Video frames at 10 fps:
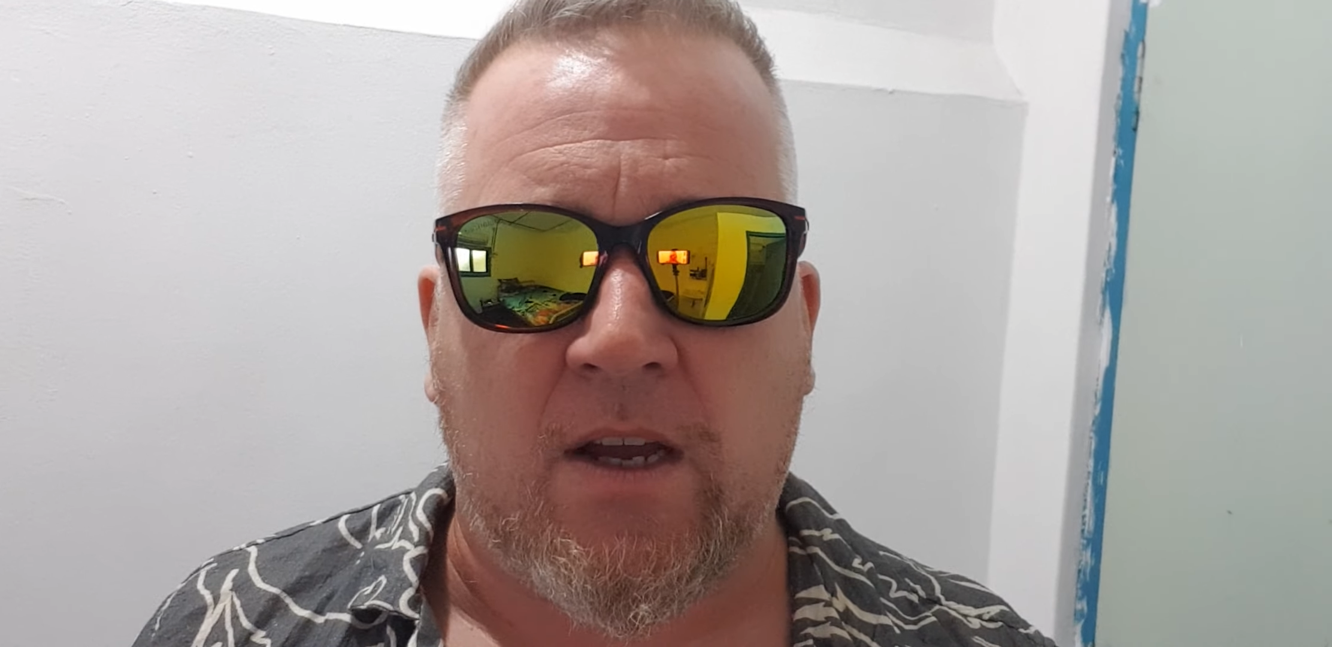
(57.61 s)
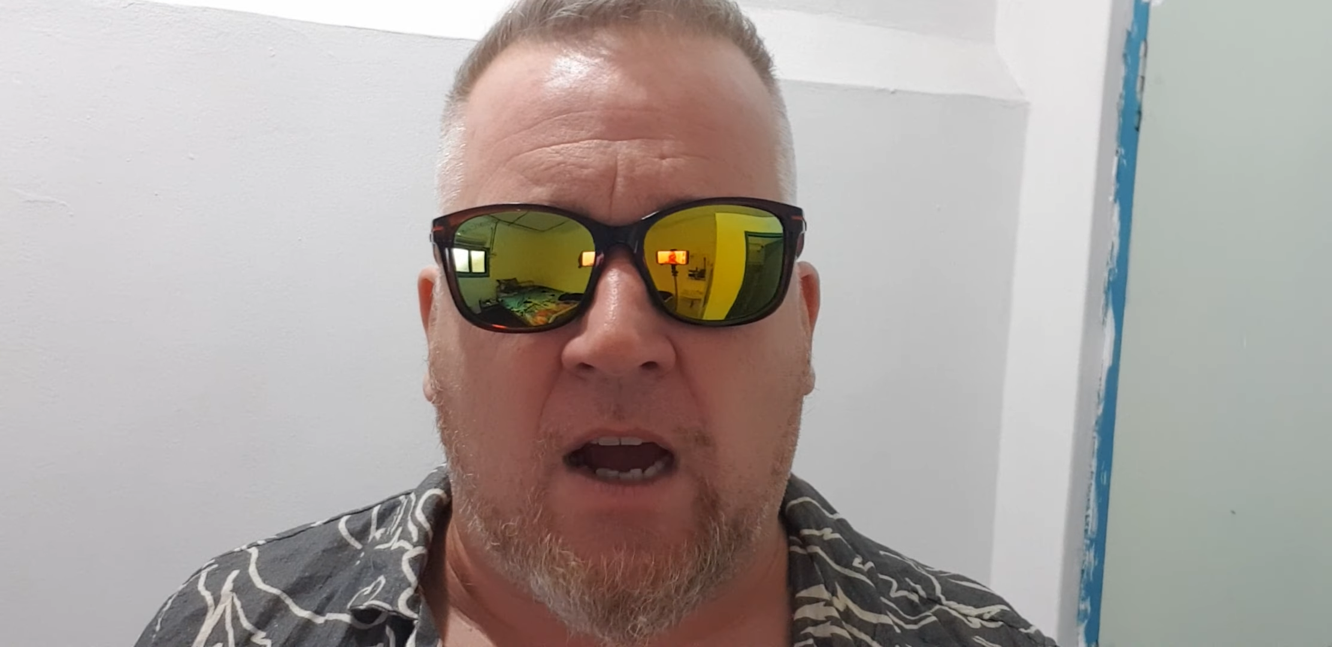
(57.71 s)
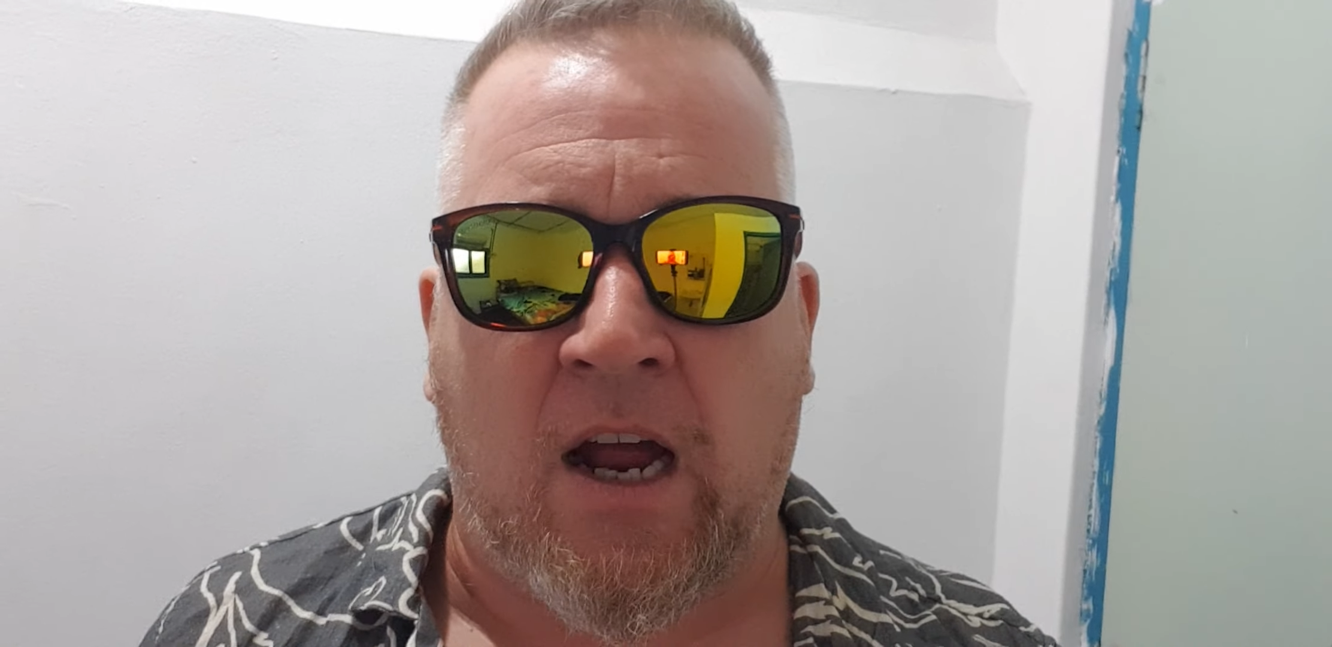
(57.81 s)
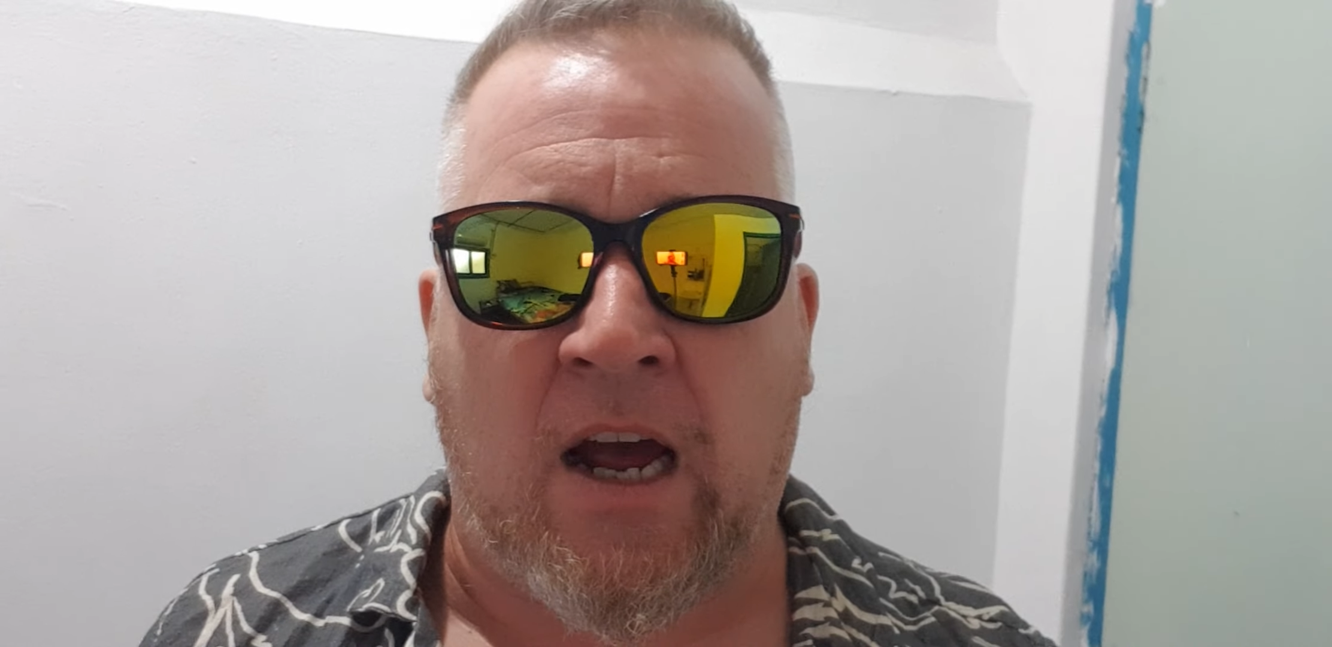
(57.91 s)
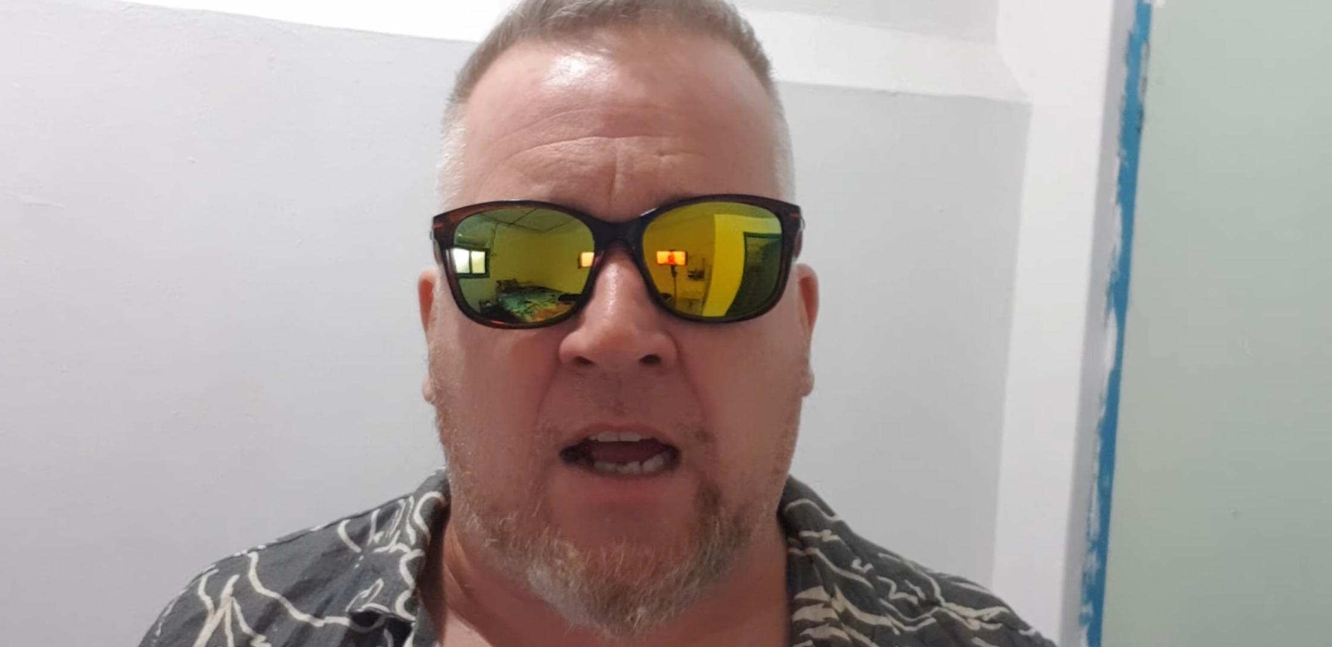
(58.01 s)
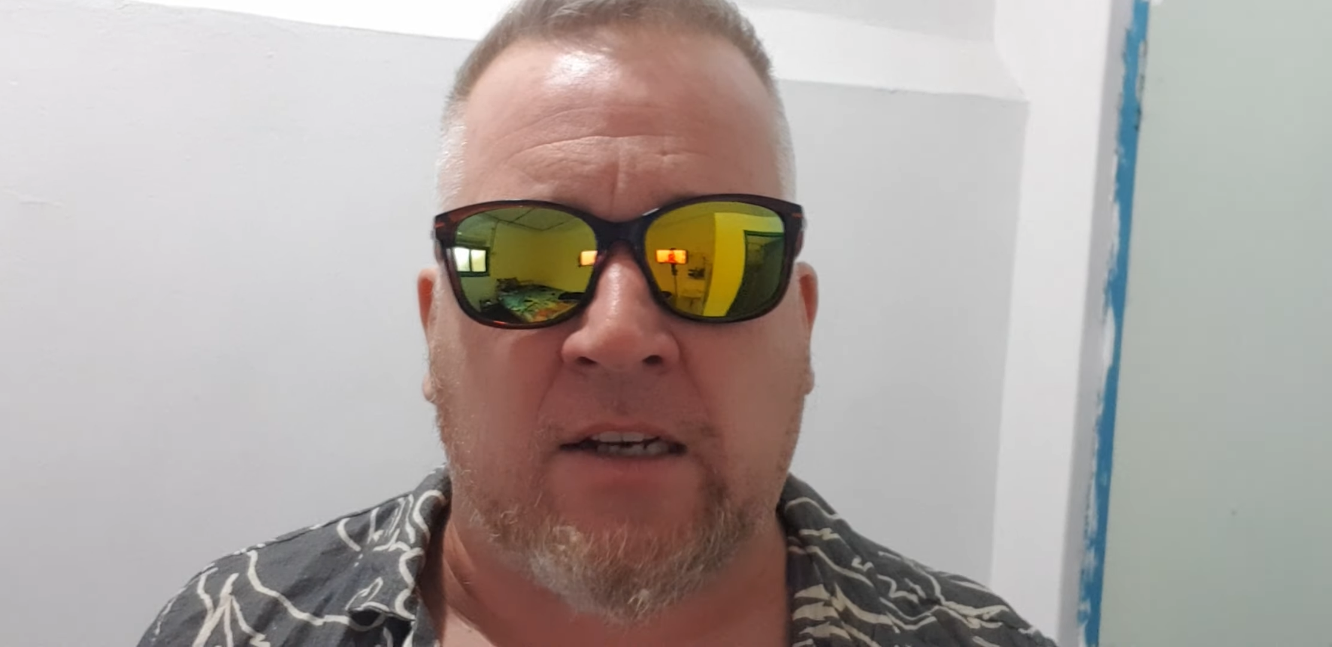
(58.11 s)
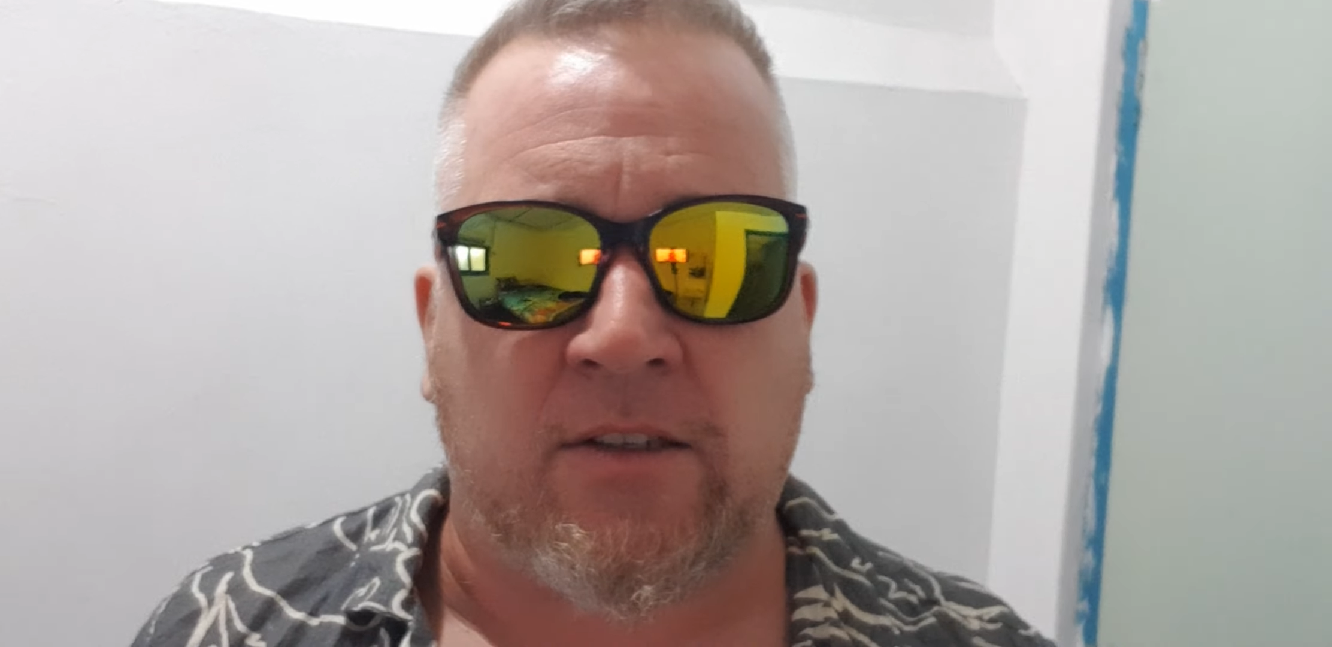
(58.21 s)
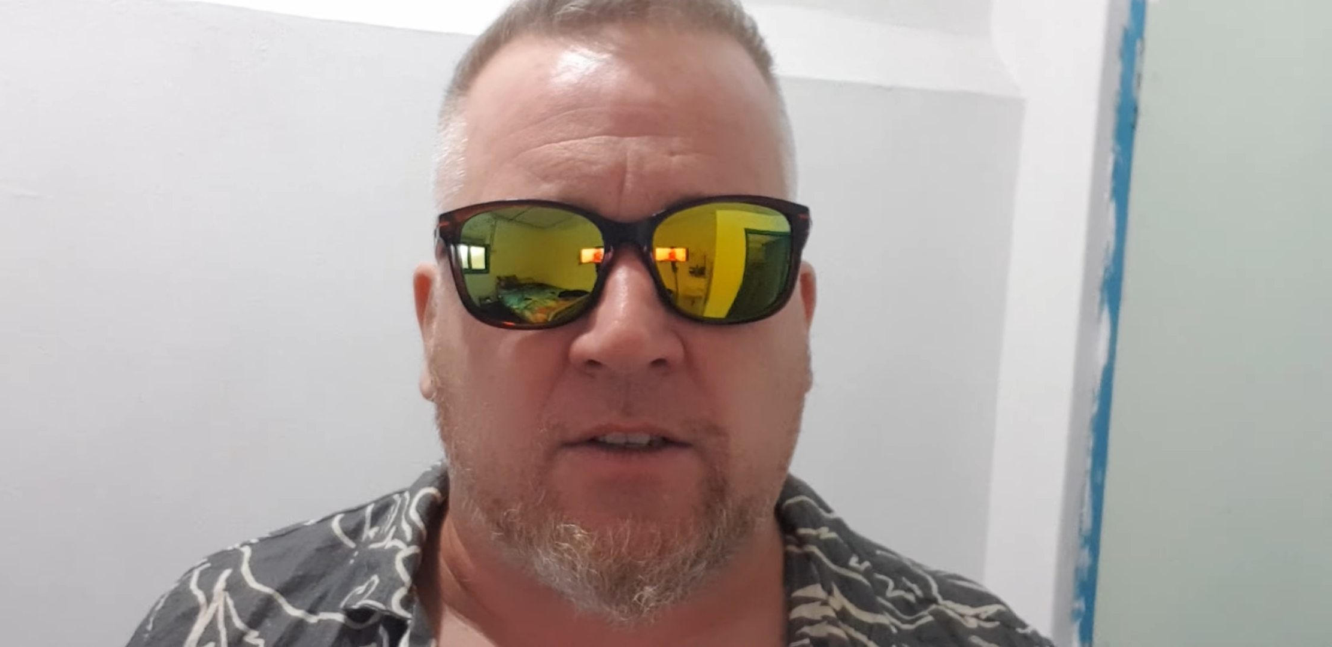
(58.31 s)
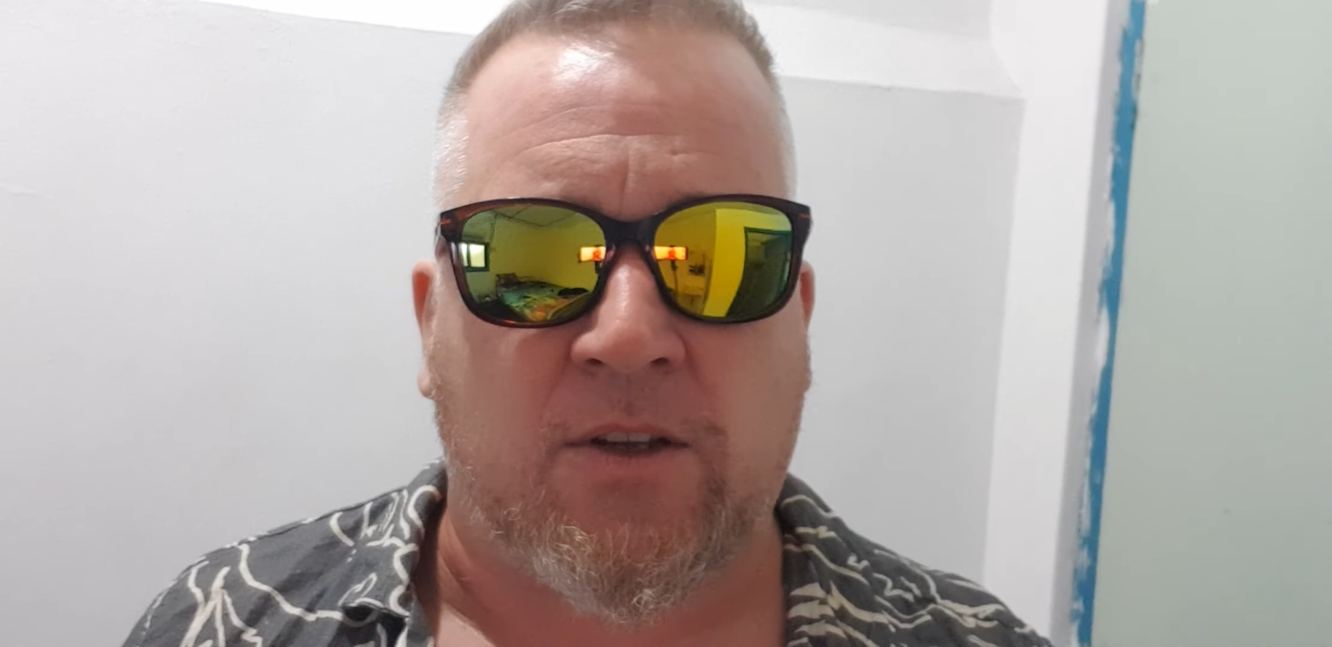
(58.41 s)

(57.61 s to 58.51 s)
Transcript: and um,